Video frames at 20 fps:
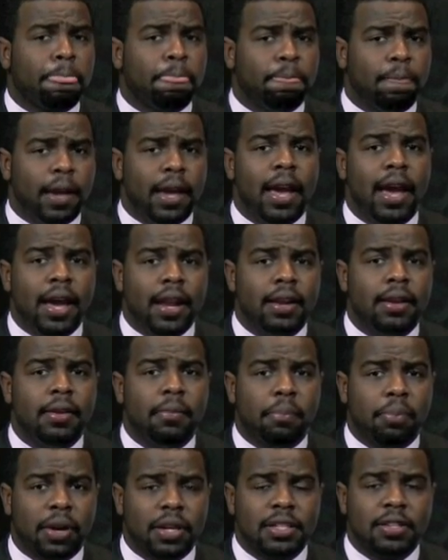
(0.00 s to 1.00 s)
they had an
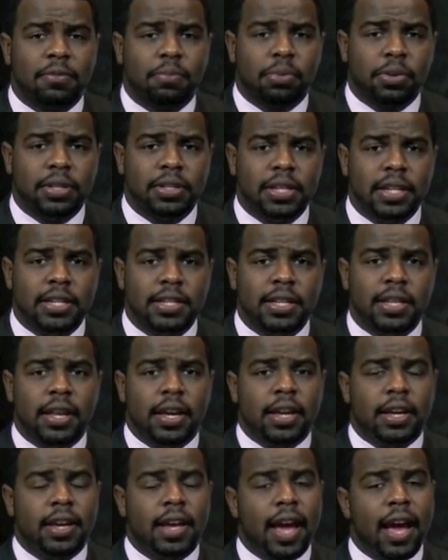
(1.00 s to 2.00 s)
impressive preseason.
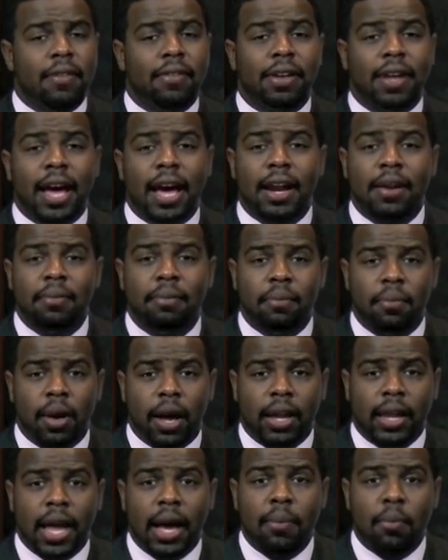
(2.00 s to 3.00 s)
You have a lot, of,
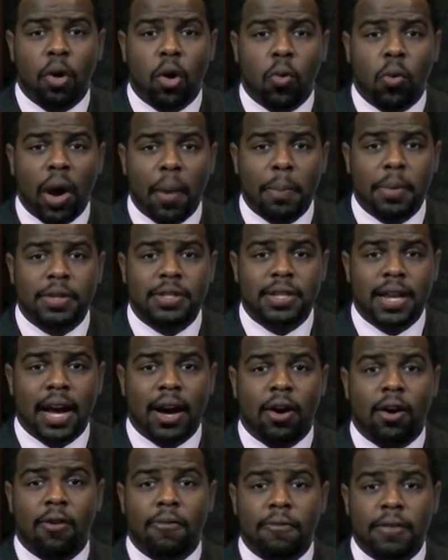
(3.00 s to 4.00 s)
a lot more weapons
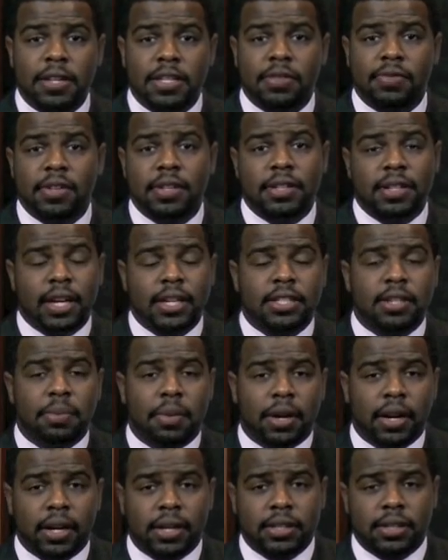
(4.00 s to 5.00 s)
now offensively. Dexter
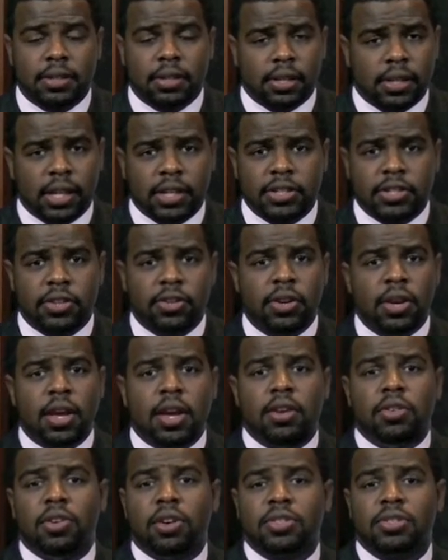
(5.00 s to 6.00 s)
McCluster.
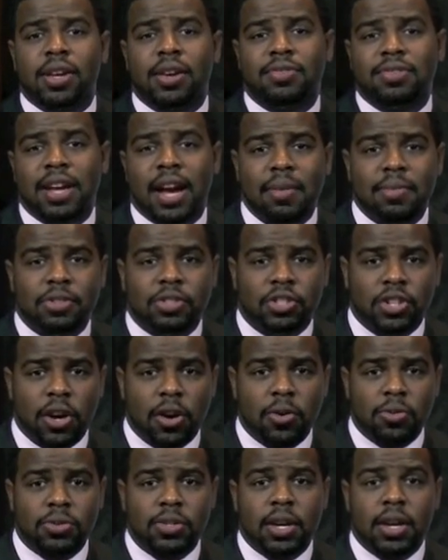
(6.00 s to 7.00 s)
You also have Thomas
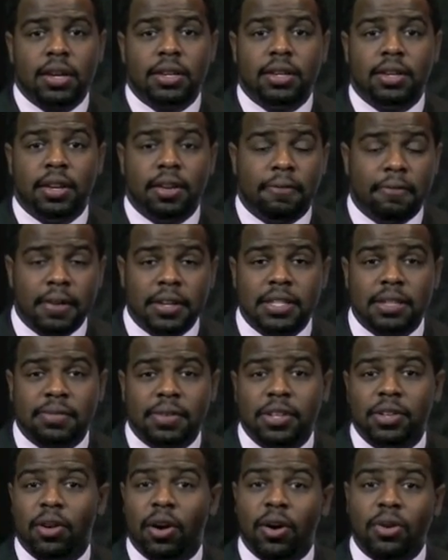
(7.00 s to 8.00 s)
Jones.
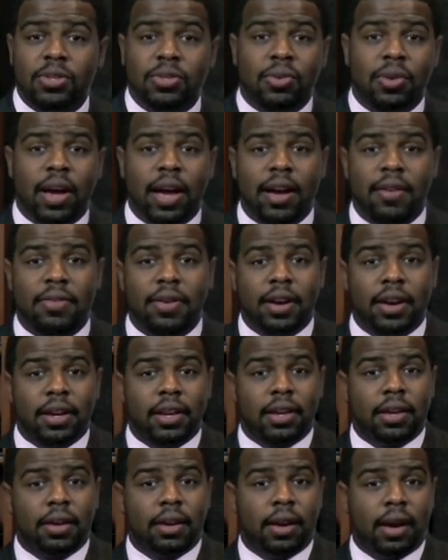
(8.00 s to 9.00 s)
Defensively, you also have
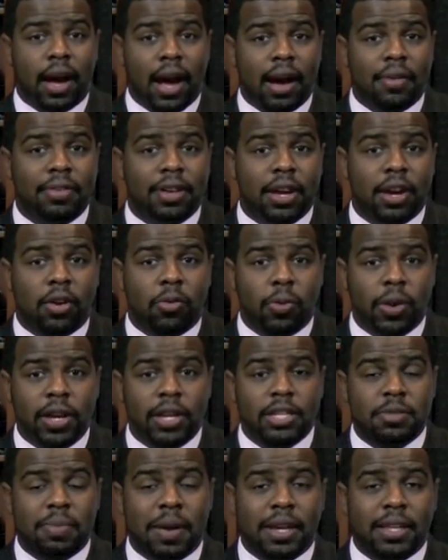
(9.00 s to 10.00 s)
Javier
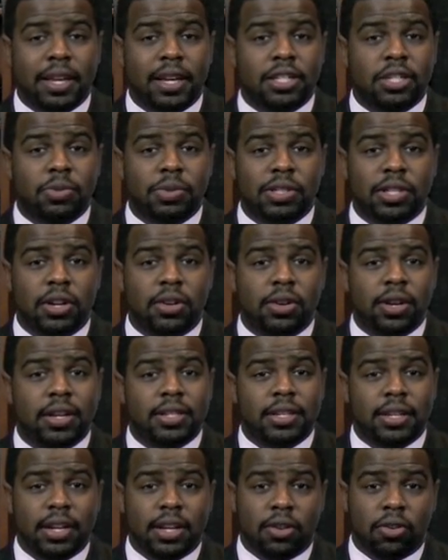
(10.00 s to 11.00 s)
Arenas back there as a returner,
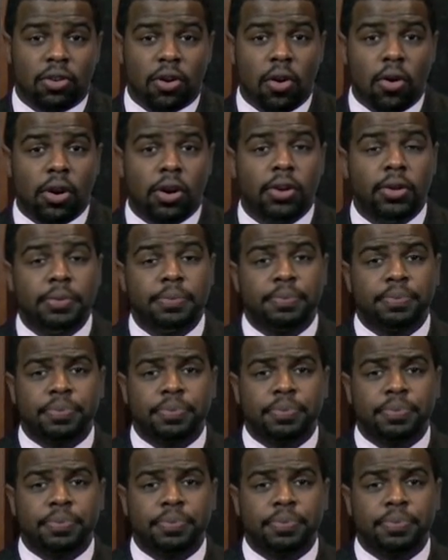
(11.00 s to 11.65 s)
as a nickel corner.